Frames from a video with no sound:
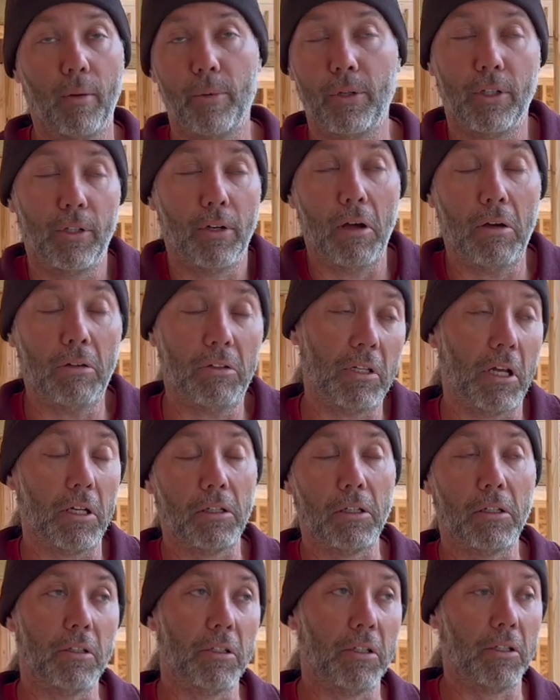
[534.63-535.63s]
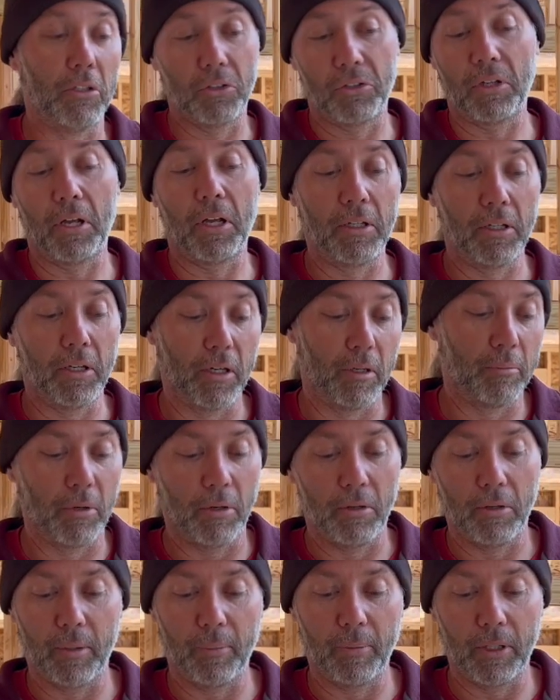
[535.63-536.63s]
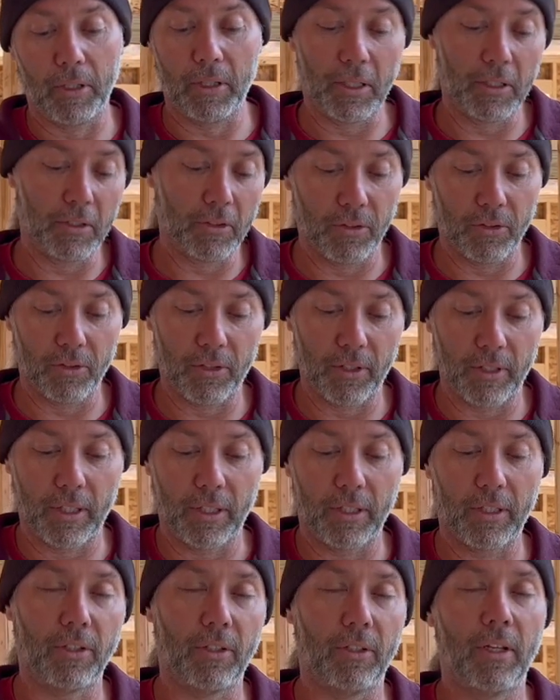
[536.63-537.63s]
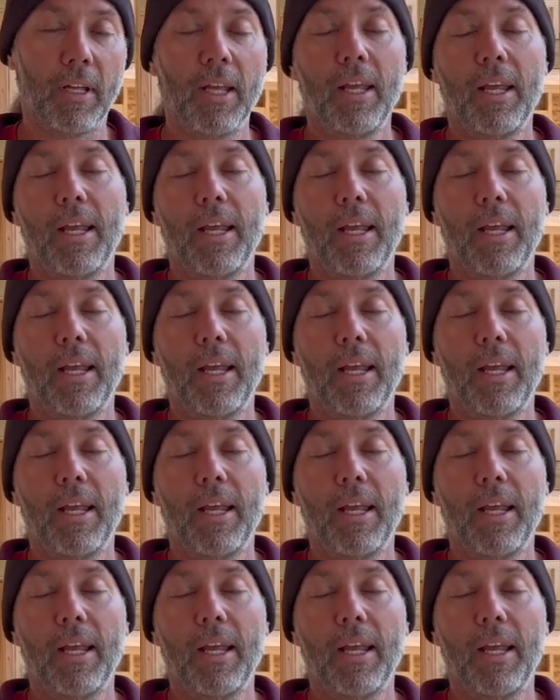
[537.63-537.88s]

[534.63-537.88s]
but no, technically you're standing on a podium and the lectern's the thing that you."